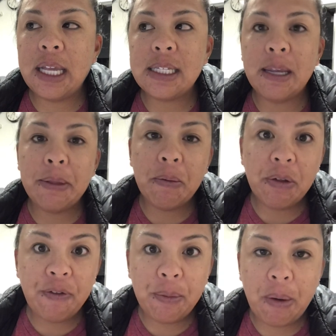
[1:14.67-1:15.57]
same thing
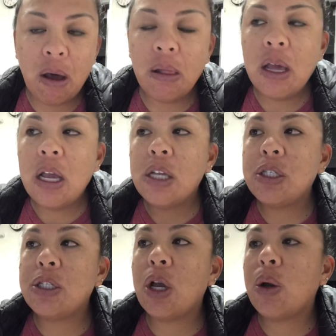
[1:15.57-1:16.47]
with football.
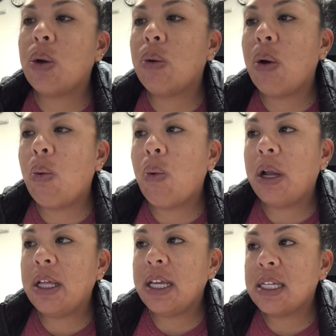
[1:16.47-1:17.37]
So,
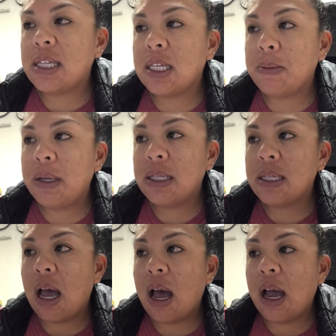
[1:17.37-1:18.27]
one of the
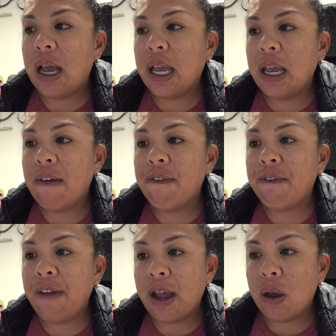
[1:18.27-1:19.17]
assessments I
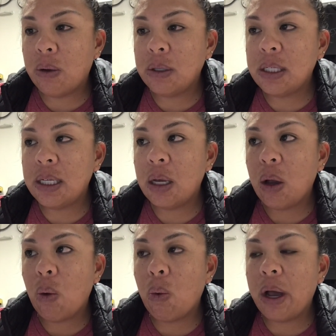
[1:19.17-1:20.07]
found
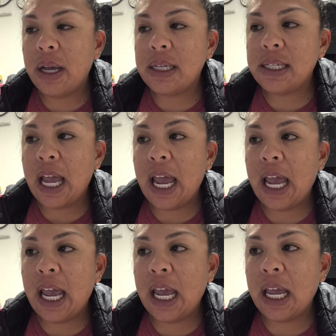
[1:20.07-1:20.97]
was
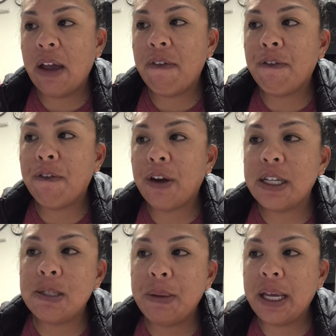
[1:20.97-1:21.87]
a
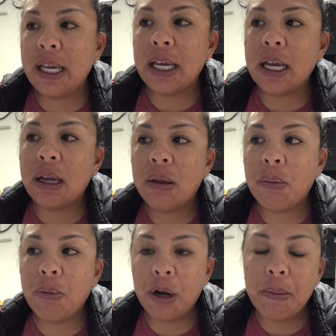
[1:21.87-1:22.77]
frisbee,
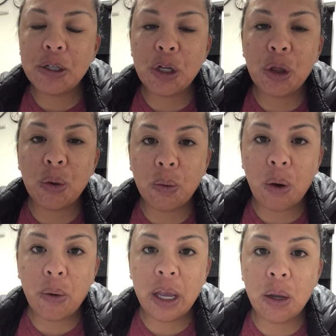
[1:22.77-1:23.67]
pretty much
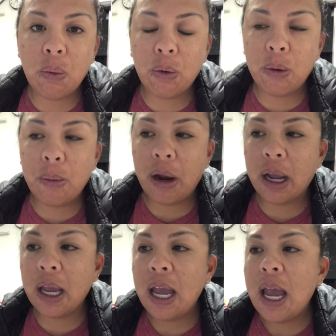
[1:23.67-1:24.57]
throwing
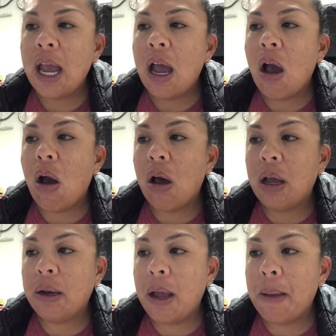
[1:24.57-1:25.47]
rubric
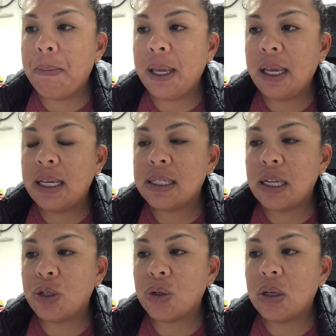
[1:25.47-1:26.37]
on PE
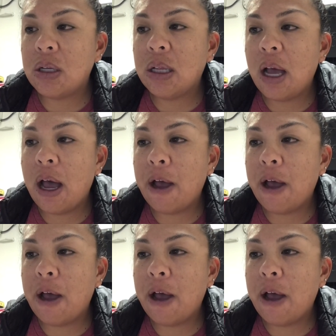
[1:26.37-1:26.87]
Central.